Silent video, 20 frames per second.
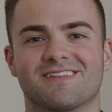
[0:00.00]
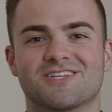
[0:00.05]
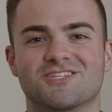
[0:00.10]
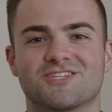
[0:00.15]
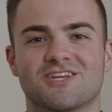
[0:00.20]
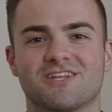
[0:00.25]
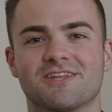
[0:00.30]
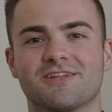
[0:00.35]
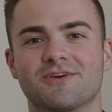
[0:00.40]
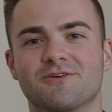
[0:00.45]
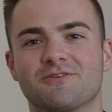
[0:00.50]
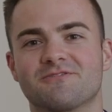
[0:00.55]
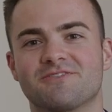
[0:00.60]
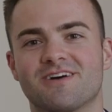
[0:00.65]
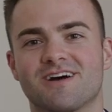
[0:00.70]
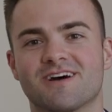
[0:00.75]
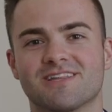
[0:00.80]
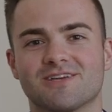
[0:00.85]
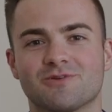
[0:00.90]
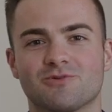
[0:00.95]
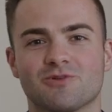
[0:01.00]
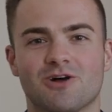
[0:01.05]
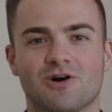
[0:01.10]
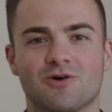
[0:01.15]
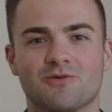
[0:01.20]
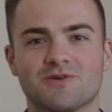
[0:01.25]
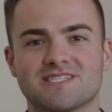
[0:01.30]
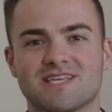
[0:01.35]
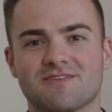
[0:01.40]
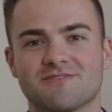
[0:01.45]
The Shenandoah Valley will
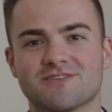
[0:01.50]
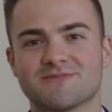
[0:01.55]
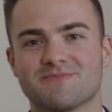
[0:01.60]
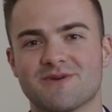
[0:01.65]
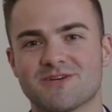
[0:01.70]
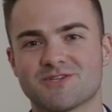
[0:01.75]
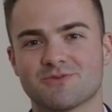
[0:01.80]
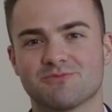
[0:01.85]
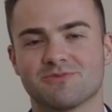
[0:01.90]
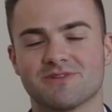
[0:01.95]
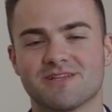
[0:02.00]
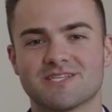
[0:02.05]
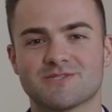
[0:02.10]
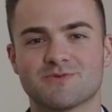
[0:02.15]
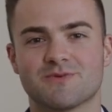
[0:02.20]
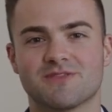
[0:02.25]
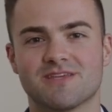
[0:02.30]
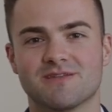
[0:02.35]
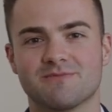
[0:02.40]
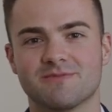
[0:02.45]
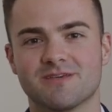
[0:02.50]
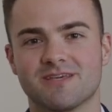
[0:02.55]
always have a special place within